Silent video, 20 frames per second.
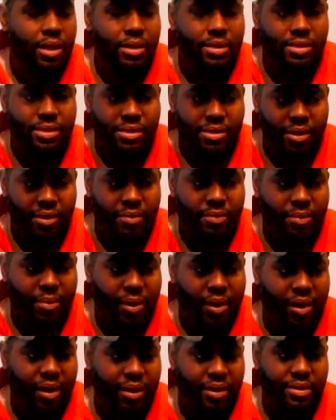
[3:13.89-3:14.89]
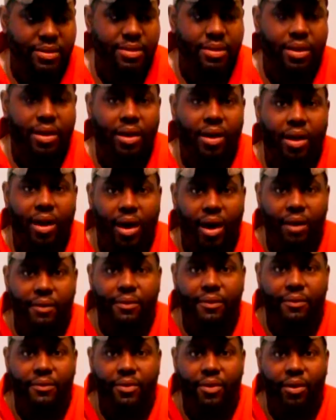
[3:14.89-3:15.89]
certain parts
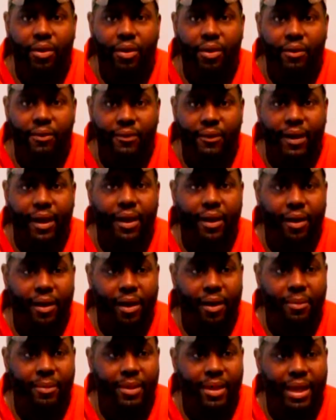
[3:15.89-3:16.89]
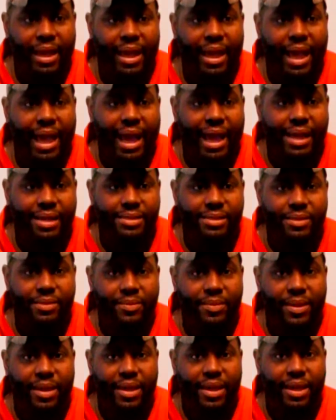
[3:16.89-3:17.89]
off of your firearm, it has to
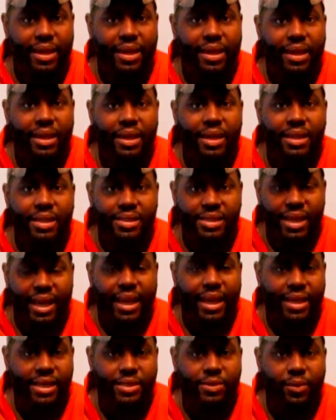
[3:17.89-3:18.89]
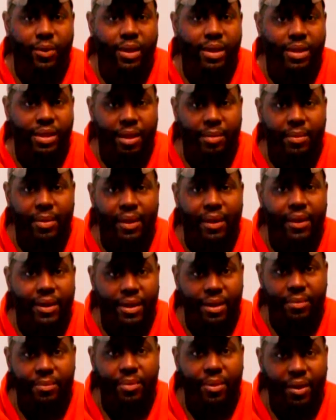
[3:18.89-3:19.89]
be changed with
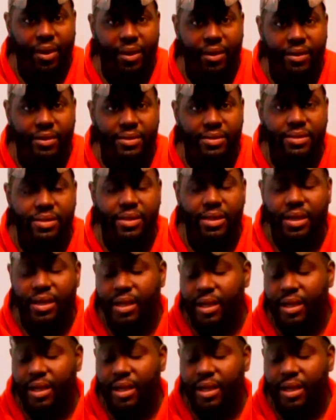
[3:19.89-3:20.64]
American parts